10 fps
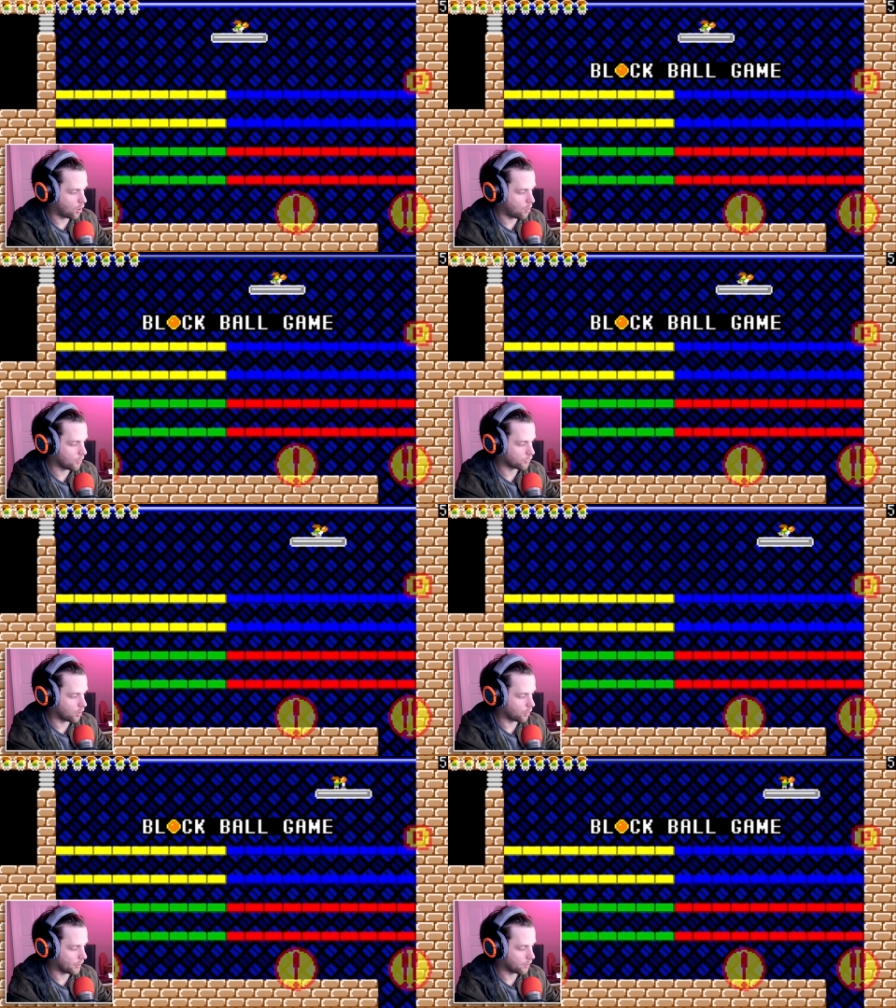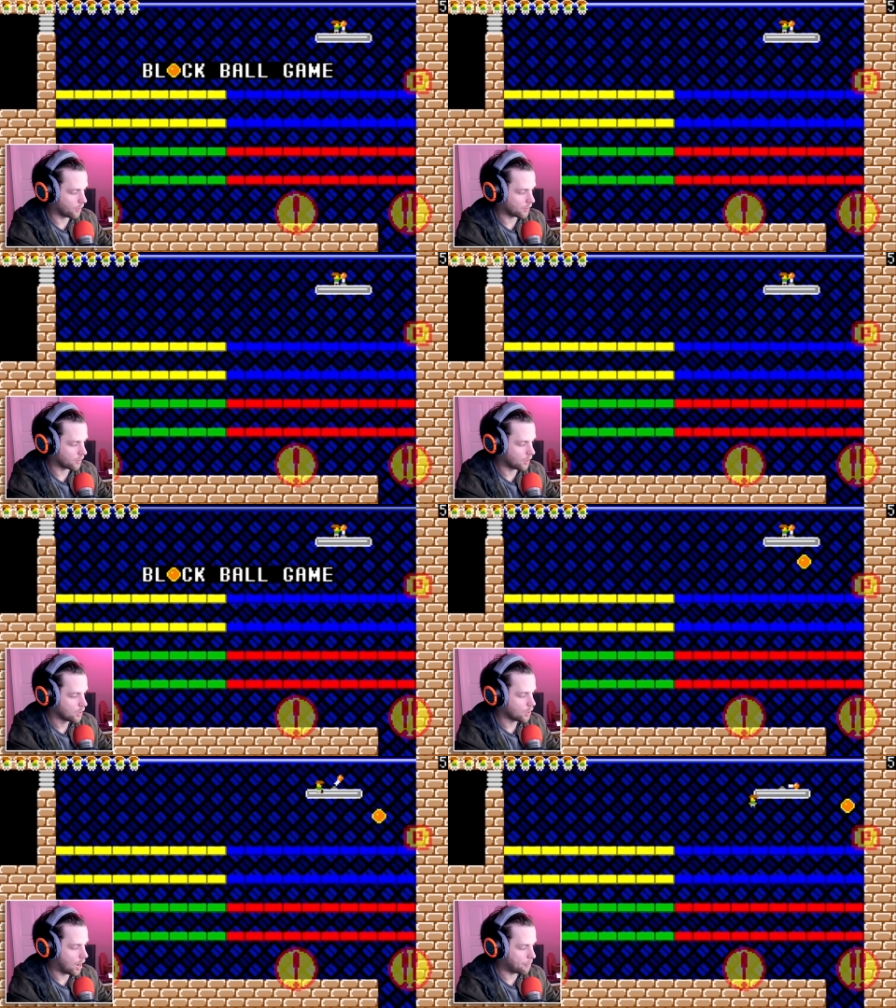Almost all the way to the right side.
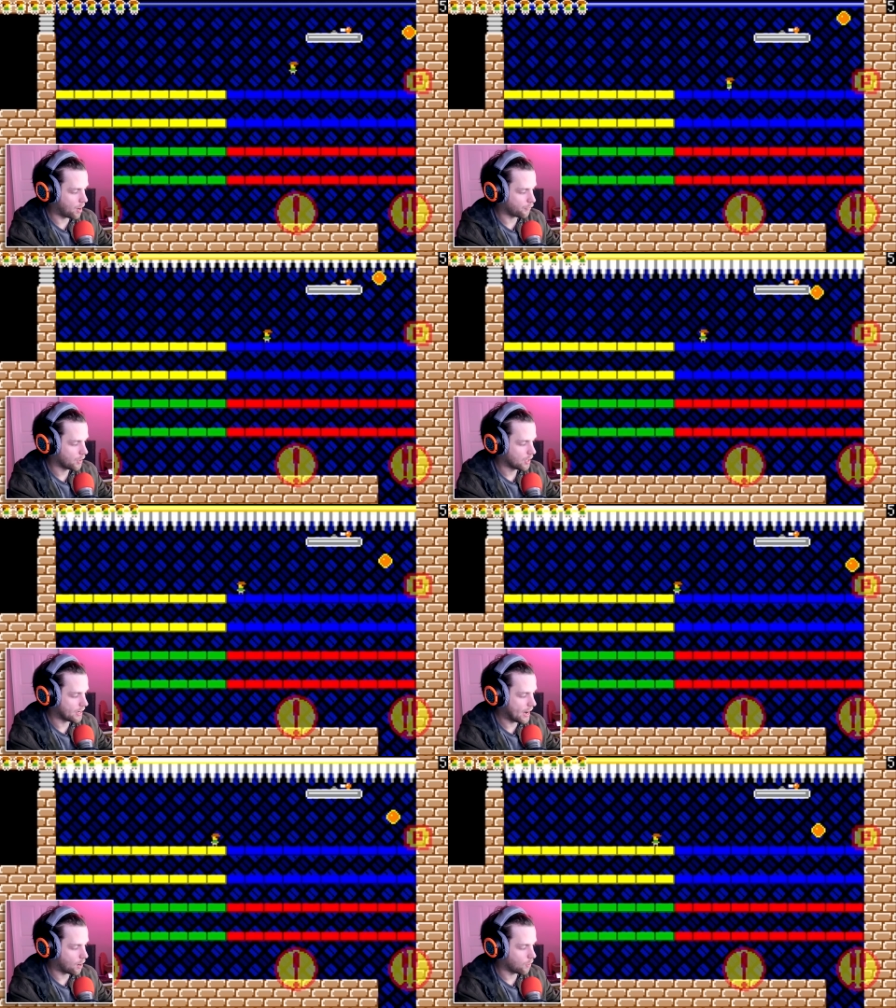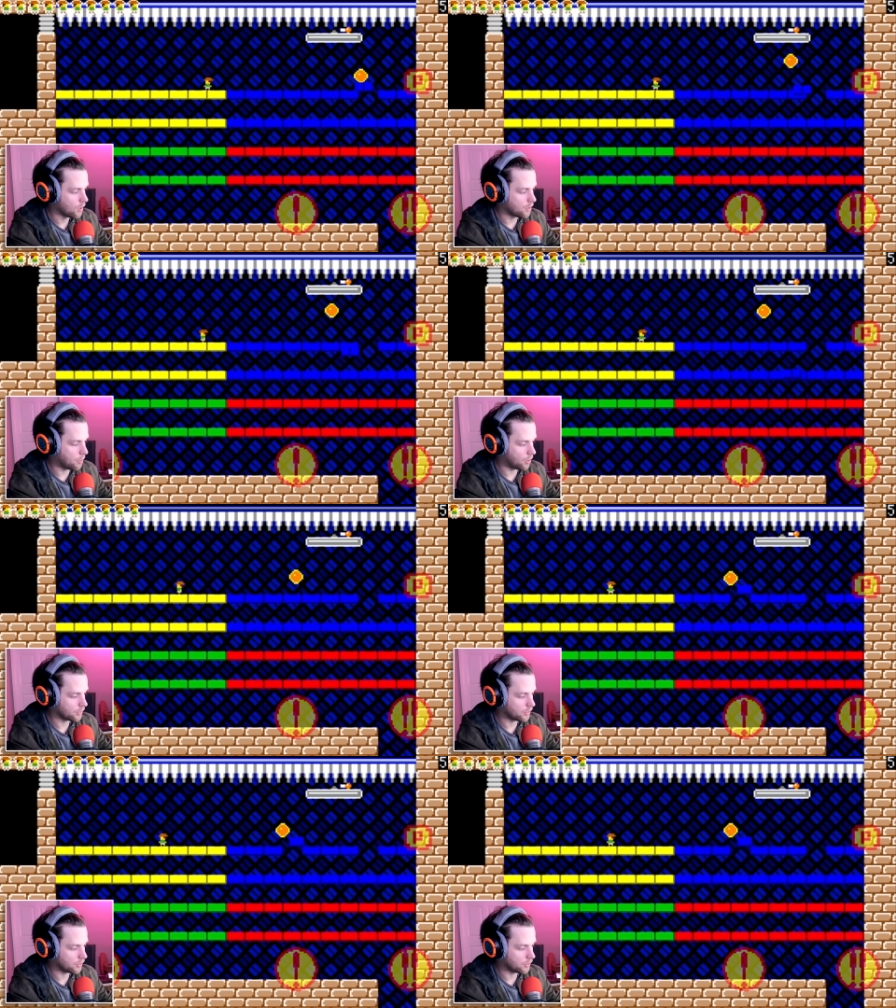Hop off. Now the ball is